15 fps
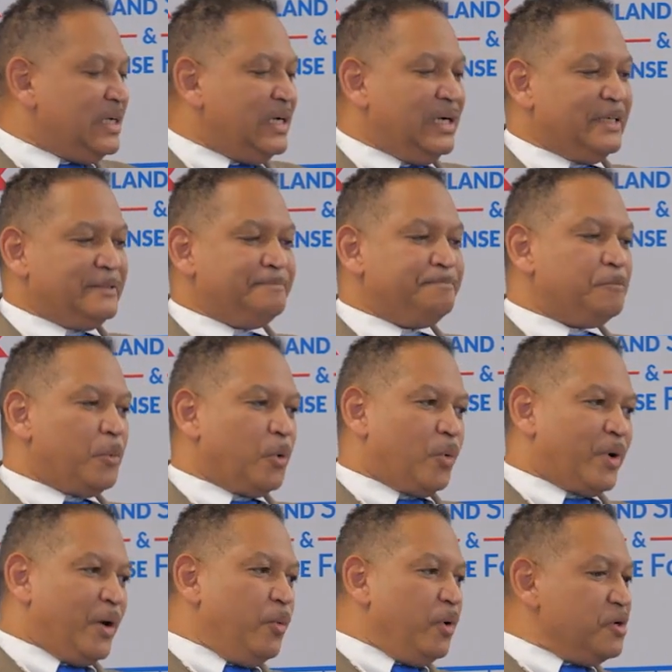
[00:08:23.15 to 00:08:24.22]
But
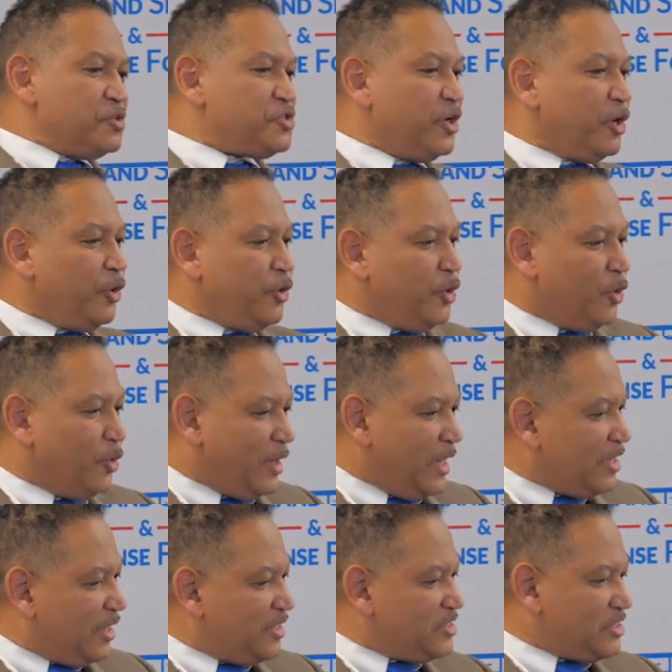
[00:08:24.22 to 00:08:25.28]
what I will tell you, and
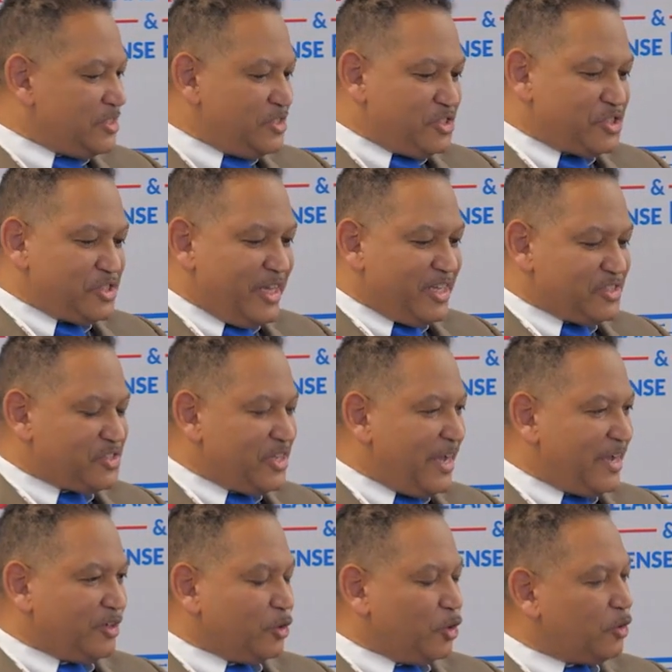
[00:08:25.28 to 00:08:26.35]
I'd like to just take a
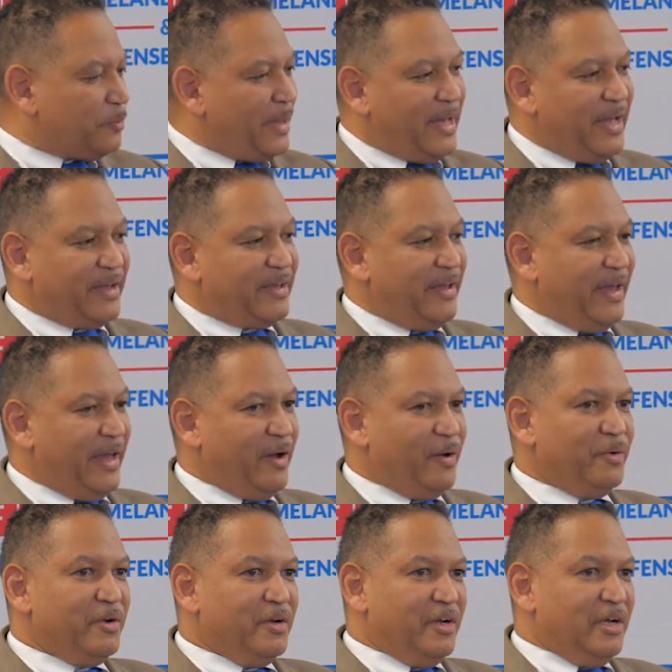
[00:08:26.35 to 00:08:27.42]
second and look back at
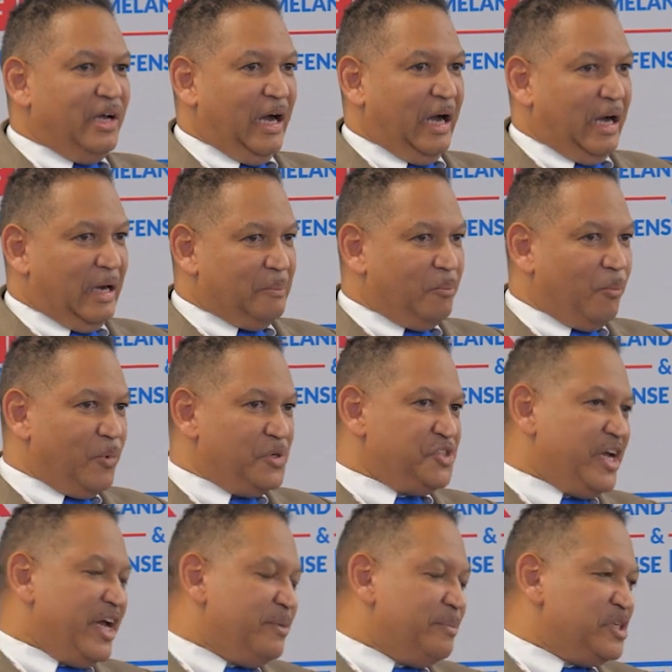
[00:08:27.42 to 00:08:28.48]
what
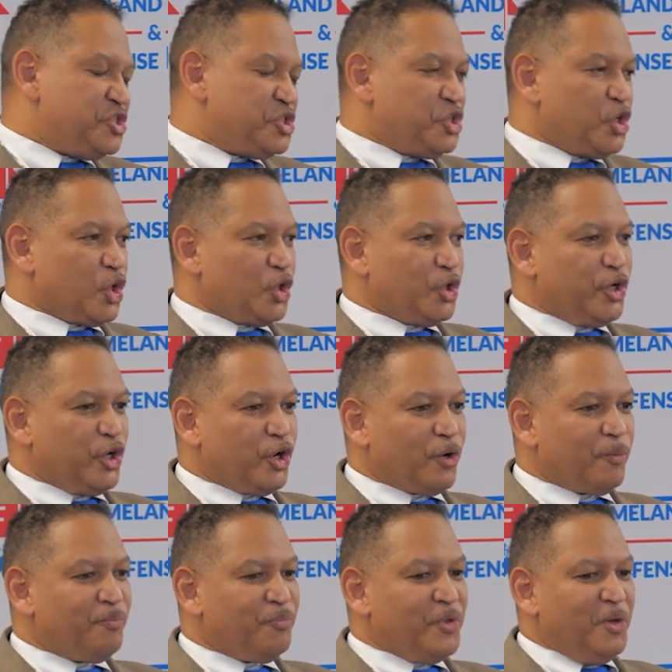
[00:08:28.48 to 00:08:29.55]
Jay had mentioned
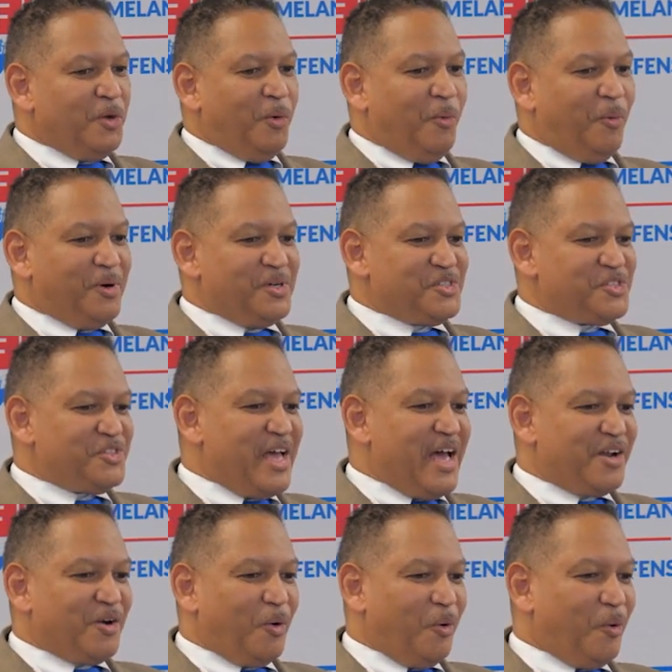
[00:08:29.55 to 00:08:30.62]
earlier, was
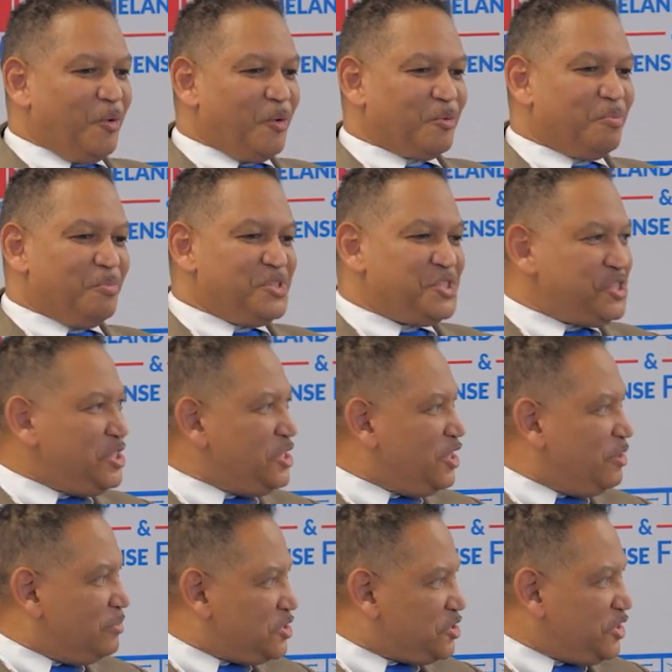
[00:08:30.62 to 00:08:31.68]
that whole
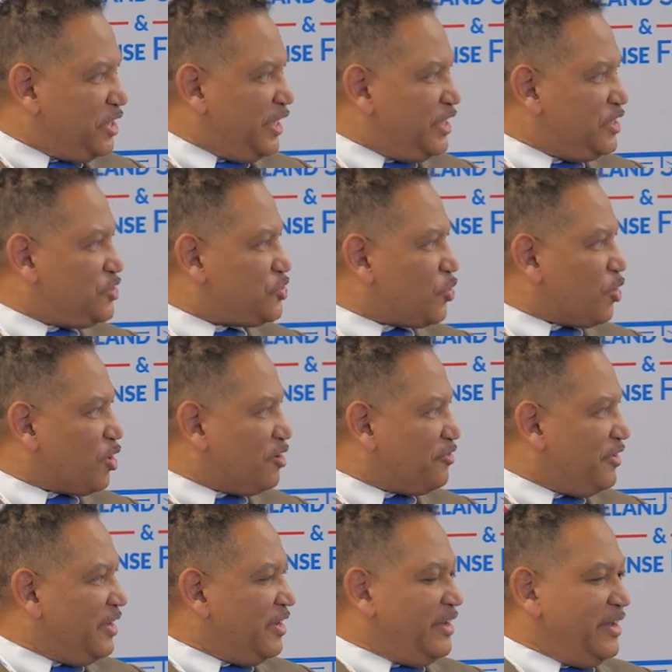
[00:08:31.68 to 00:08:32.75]
machine-to-machine sort
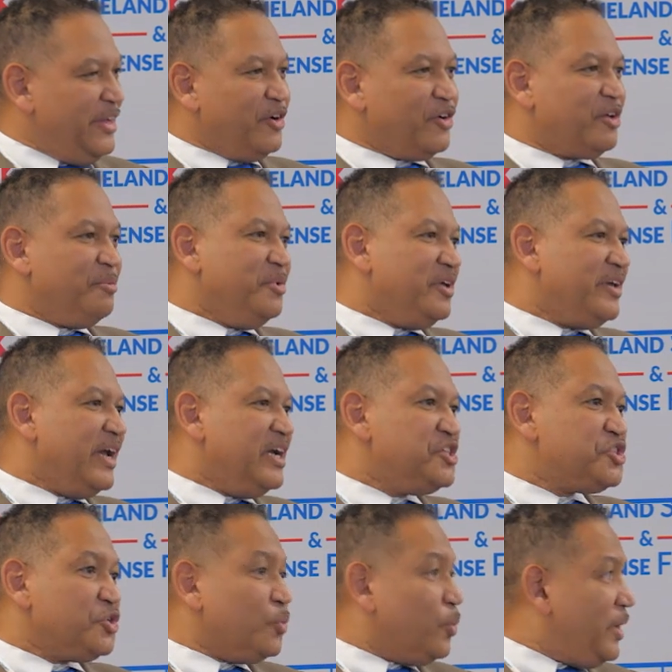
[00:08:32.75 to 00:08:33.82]
of
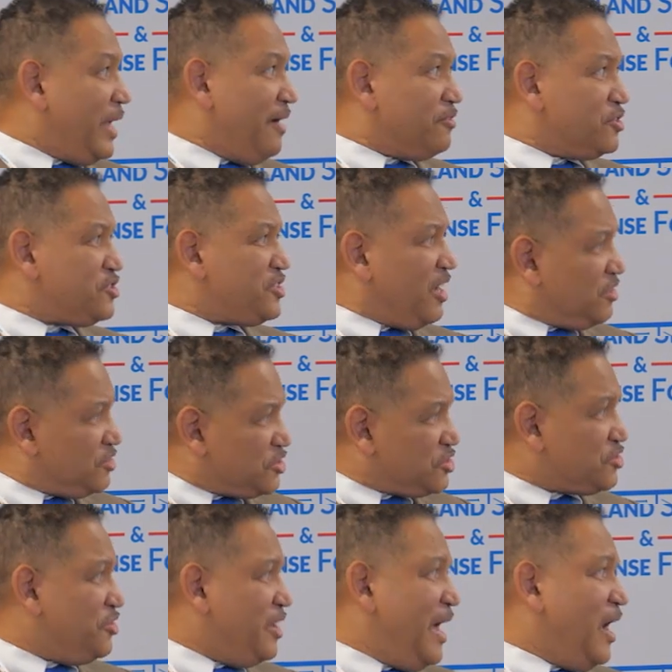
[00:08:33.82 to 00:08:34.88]
intercommunication. We have those
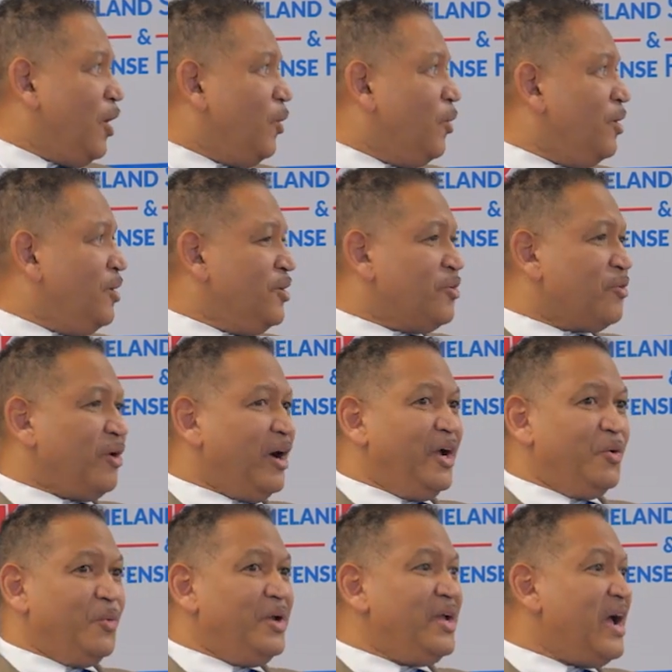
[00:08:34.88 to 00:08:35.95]
challenges now.
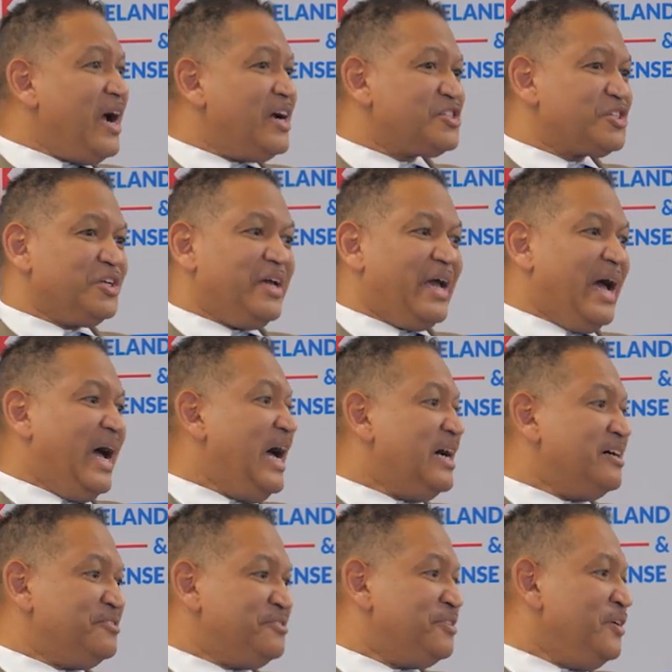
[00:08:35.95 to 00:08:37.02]
Right, we actually
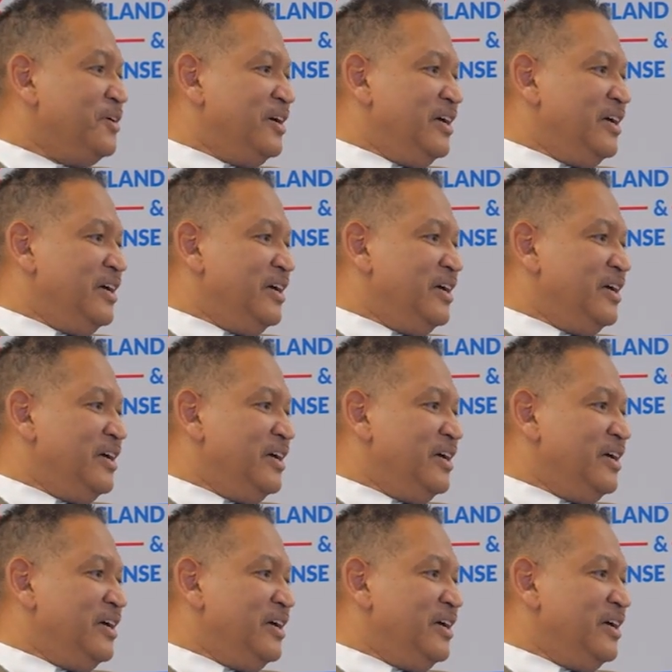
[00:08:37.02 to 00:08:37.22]
have,